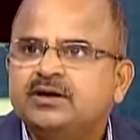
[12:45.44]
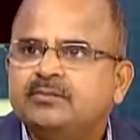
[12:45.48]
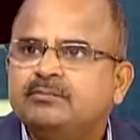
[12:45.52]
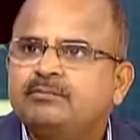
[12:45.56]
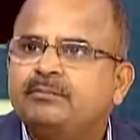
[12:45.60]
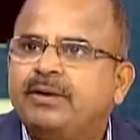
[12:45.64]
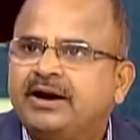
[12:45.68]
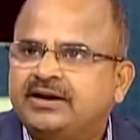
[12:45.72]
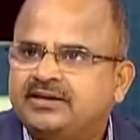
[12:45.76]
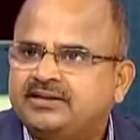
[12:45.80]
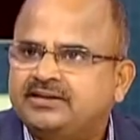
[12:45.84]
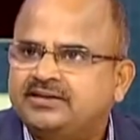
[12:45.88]

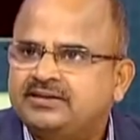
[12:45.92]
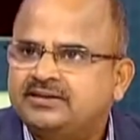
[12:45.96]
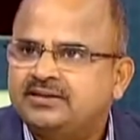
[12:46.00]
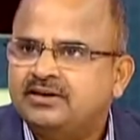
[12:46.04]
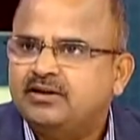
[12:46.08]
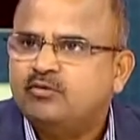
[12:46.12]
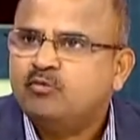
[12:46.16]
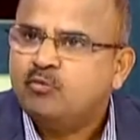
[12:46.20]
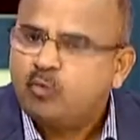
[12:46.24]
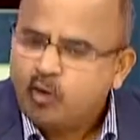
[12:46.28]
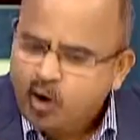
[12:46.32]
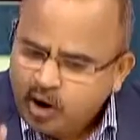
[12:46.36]
But
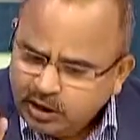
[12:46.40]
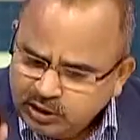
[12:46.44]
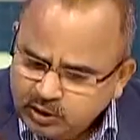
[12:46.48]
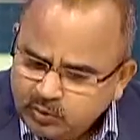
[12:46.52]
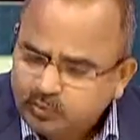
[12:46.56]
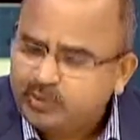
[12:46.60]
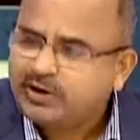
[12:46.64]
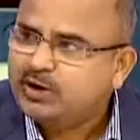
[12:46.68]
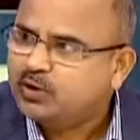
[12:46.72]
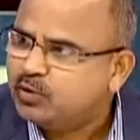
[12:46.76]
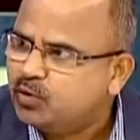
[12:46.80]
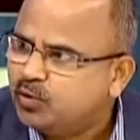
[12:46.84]
what
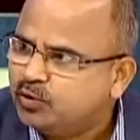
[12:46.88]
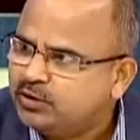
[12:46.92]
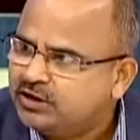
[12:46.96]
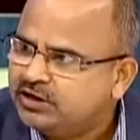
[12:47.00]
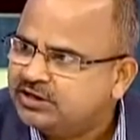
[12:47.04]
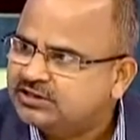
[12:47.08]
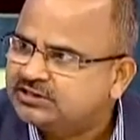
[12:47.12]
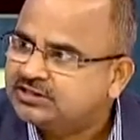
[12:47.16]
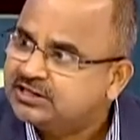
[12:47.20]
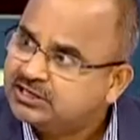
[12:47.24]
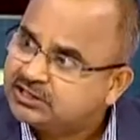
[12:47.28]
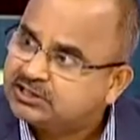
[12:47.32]
we
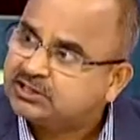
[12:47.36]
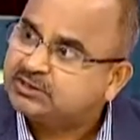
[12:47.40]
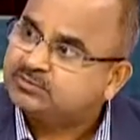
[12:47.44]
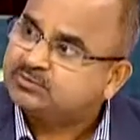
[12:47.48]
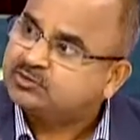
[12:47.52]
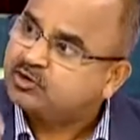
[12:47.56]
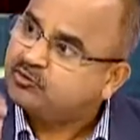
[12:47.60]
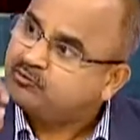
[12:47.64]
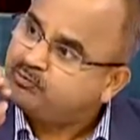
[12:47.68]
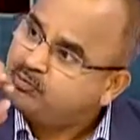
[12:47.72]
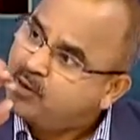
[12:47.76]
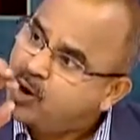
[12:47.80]
notice in terms
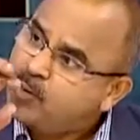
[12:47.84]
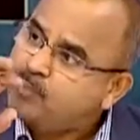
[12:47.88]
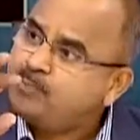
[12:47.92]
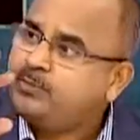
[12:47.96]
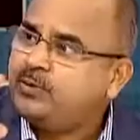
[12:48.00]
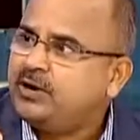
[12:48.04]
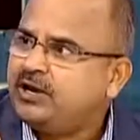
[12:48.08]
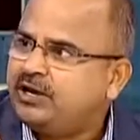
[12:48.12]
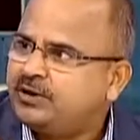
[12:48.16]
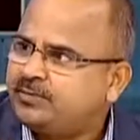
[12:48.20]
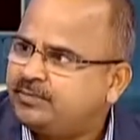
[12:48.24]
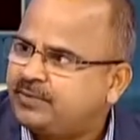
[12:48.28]
of
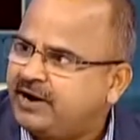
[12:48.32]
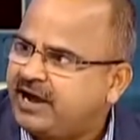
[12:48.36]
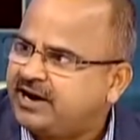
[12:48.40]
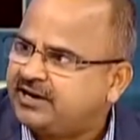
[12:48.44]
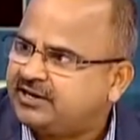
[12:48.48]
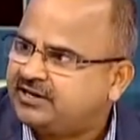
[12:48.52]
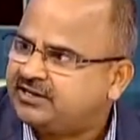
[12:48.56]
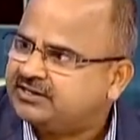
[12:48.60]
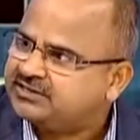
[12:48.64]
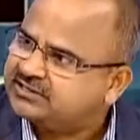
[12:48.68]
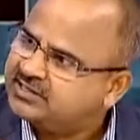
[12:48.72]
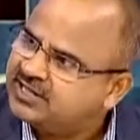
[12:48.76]
popular
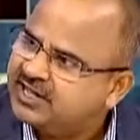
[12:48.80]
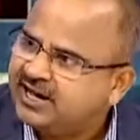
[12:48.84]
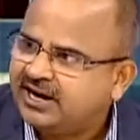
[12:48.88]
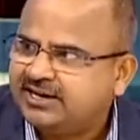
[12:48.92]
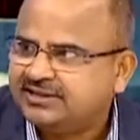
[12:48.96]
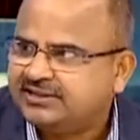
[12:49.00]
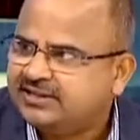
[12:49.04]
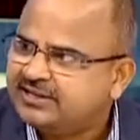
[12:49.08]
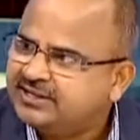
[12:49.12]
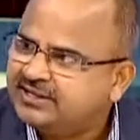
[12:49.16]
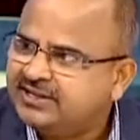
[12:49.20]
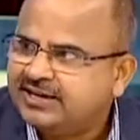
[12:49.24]
practice, I
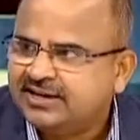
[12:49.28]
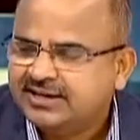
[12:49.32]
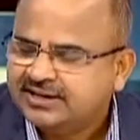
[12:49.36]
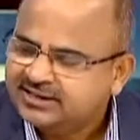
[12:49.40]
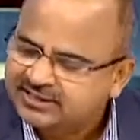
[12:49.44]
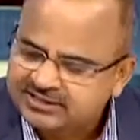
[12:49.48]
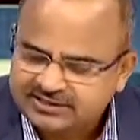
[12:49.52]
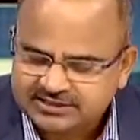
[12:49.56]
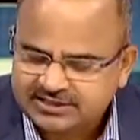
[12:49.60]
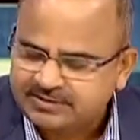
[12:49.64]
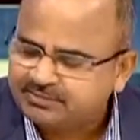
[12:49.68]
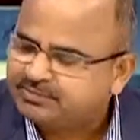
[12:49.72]
think,
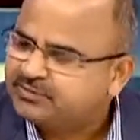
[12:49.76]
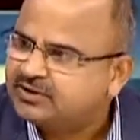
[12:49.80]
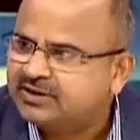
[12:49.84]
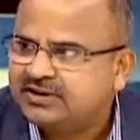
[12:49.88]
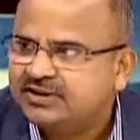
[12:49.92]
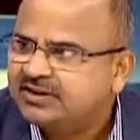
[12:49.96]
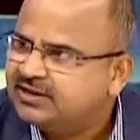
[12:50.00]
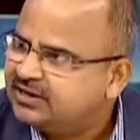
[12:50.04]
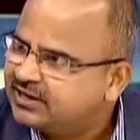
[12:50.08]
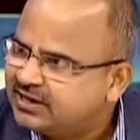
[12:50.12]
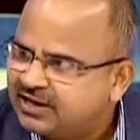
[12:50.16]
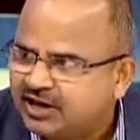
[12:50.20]
is
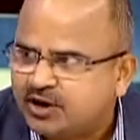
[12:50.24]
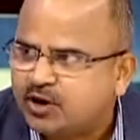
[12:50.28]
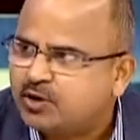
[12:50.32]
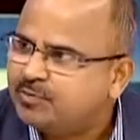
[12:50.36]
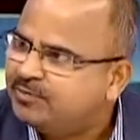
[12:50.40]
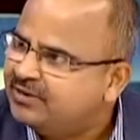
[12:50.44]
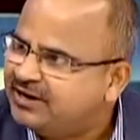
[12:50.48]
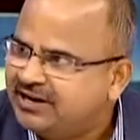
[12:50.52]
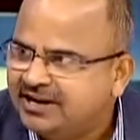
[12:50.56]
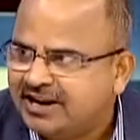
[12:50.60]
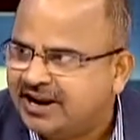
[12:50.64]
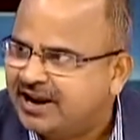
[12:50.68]
something cannot
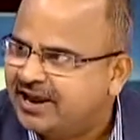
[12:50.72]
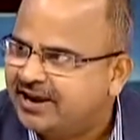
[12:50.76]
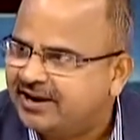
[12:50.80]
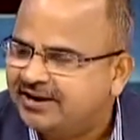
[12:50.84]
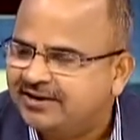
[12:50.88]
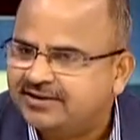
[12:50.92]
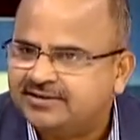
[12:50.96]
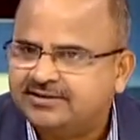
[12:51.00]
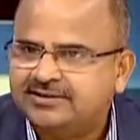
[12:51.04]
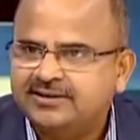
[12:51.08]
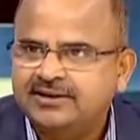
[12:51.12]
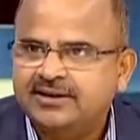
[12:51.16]
be denied.
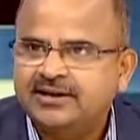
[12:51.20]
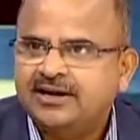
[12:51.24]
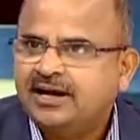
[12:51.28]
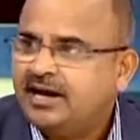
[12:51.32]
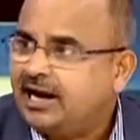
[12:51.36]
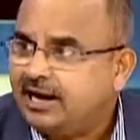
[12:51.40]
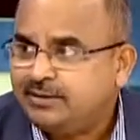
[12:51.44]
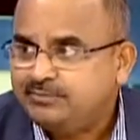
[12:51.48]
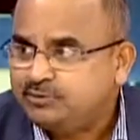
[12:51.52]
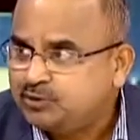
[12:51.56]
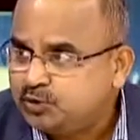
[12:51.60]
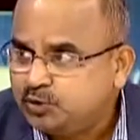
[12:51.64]

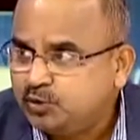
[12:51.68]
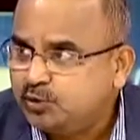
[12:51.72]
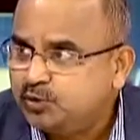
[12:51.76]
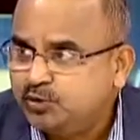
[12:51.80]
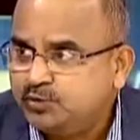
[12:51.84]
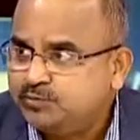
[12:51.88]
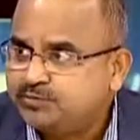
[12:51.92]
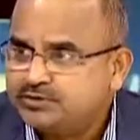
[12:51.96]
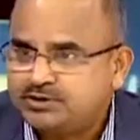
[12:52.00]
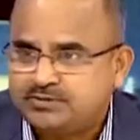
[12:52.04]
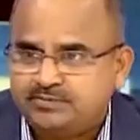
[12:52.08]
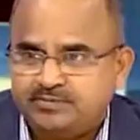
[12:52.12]
I'm sure you
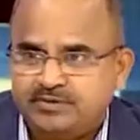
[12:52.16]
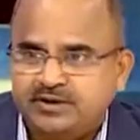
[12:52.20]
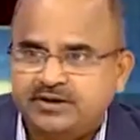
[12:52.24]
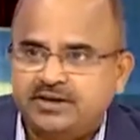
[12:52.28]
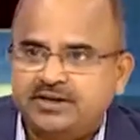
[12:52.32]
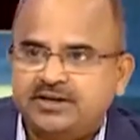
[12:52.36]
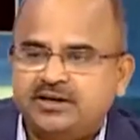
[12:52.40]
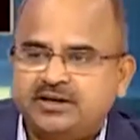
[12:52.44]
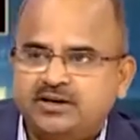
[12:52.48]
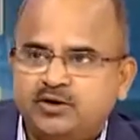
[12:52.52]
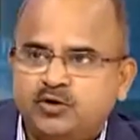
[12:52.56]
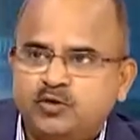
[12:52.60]
must
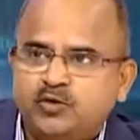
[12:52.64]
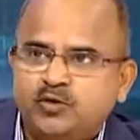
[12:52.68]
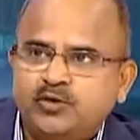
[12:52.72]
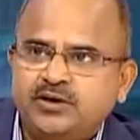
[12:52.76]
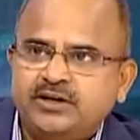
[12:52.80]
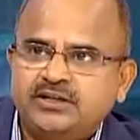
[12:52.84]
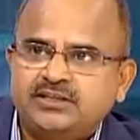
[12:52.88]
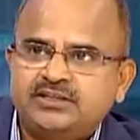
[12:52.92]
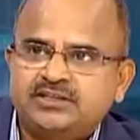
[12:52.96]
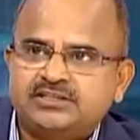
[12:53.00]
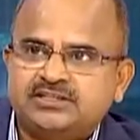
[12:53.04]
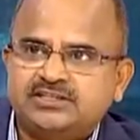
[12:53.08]
be
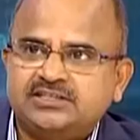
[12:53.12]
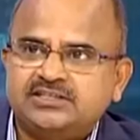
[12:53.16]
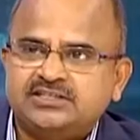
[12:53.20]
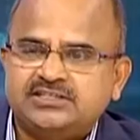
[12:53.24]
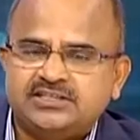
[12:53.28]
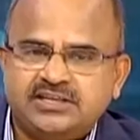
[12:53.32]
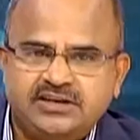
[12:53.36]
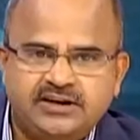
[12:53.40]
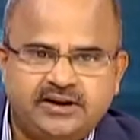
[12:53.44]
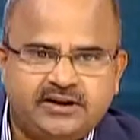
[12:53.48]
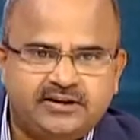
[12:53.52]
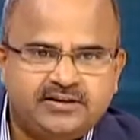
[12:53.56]
knowing this
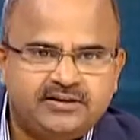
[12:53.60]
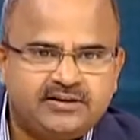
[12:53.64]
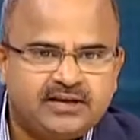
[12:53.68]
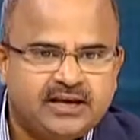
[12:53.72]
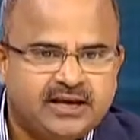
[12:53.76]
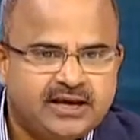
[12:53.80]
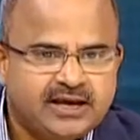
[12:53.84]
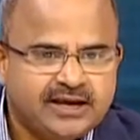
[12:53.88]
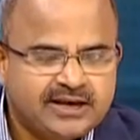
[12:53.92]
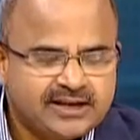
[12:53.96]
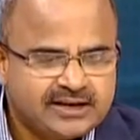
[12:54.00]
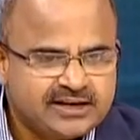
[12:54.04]
incident.
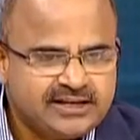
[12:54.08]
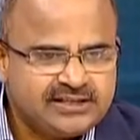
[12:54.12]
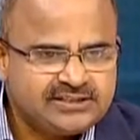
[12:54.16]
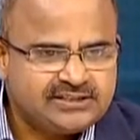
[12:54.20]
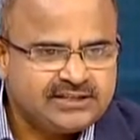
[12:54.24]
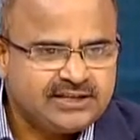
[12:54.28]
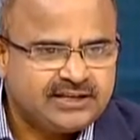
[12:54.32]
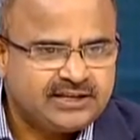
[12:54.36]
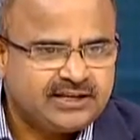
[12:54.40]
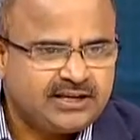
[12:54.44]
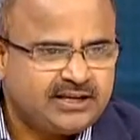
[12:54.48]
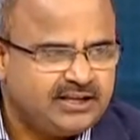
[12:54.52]

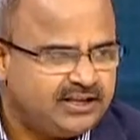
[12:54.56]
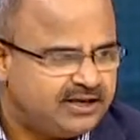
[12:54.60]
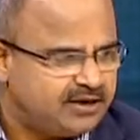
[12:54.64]
Recently